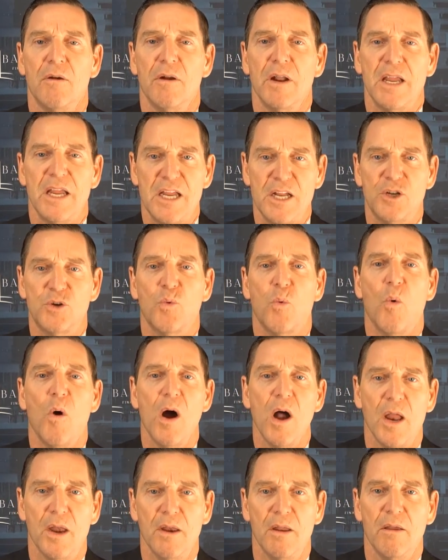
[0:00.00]
each
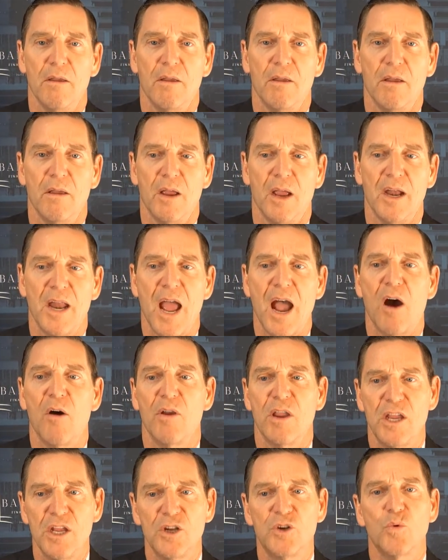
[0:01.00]
one and how
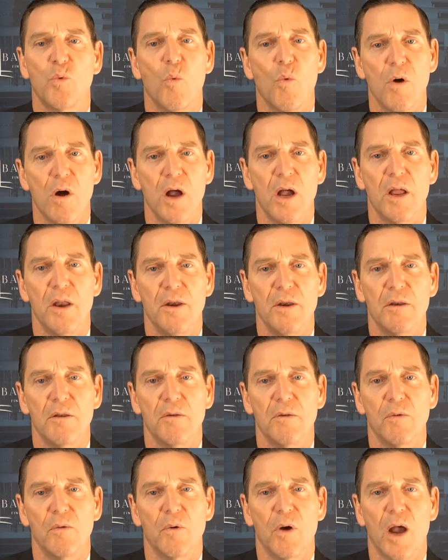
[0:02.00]
each one
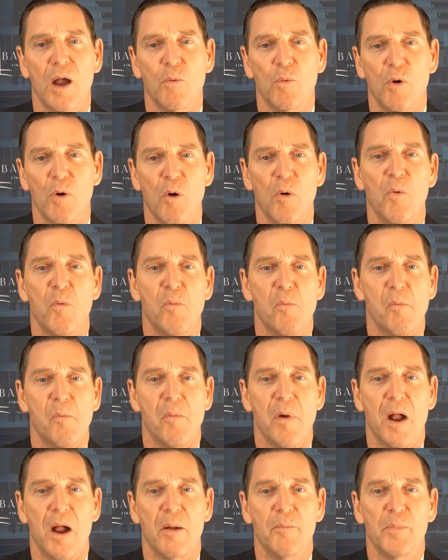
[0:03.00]
will
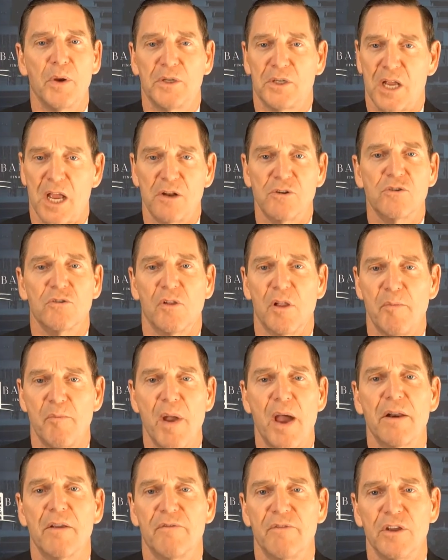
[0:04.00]
potentially
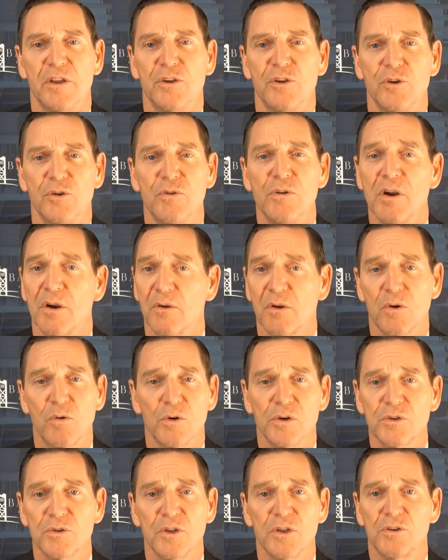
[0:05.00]
benefit you, and of
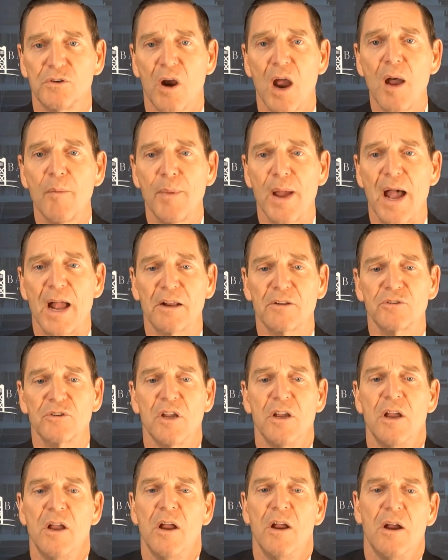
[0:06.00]
course the drawbacks.
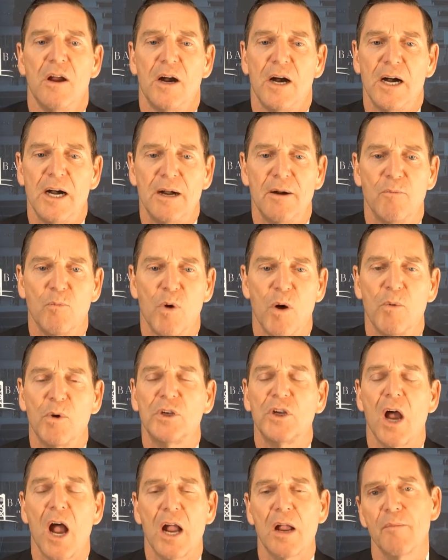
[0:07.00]
When we
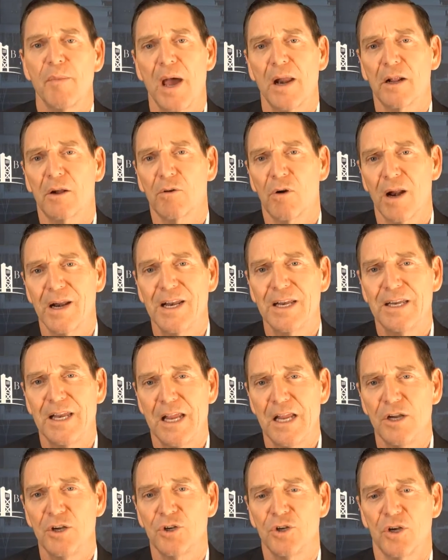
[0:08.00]
talk about
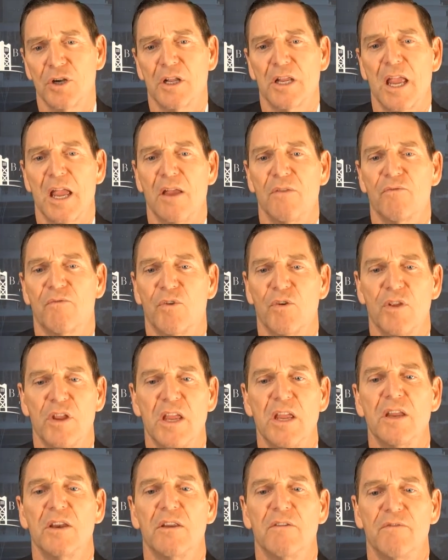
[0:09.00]
accreditation, again, for the
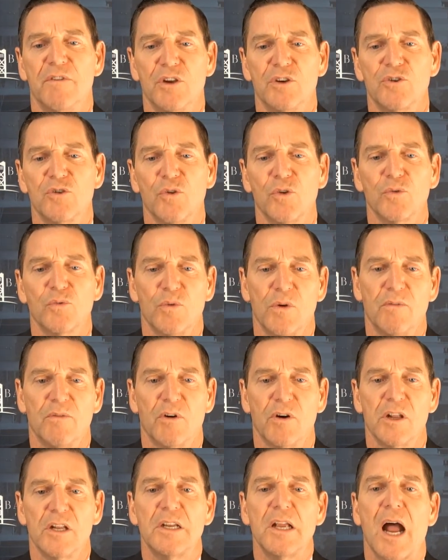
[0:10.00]
individuals, we've
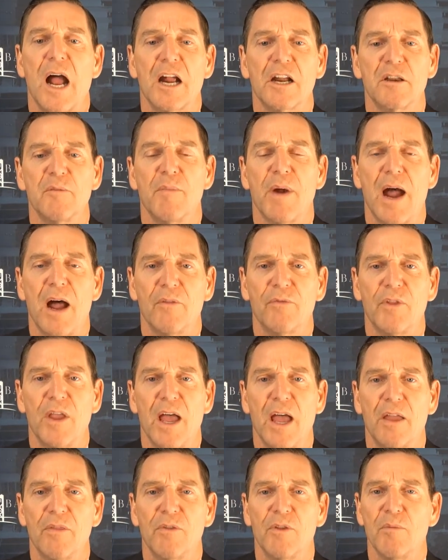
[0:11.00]
already talked about
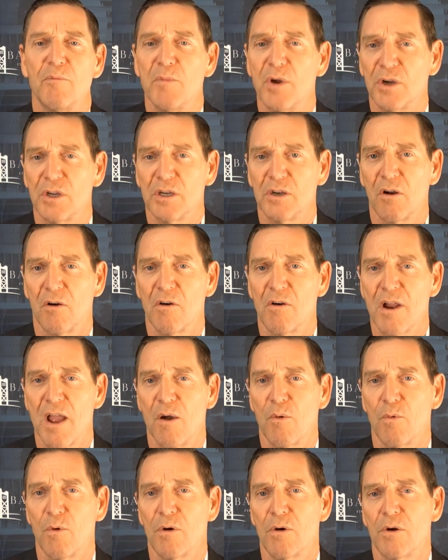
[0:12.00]
that, the $1 million
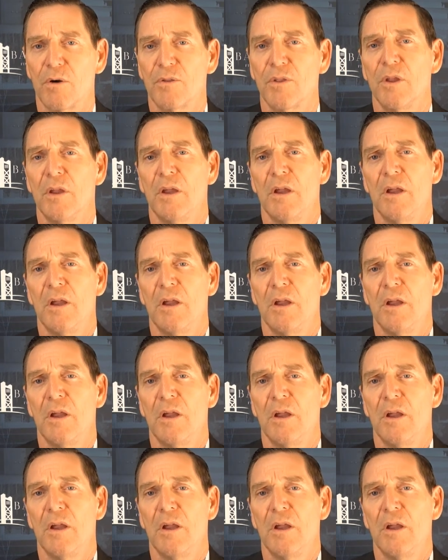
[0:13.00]
net worth,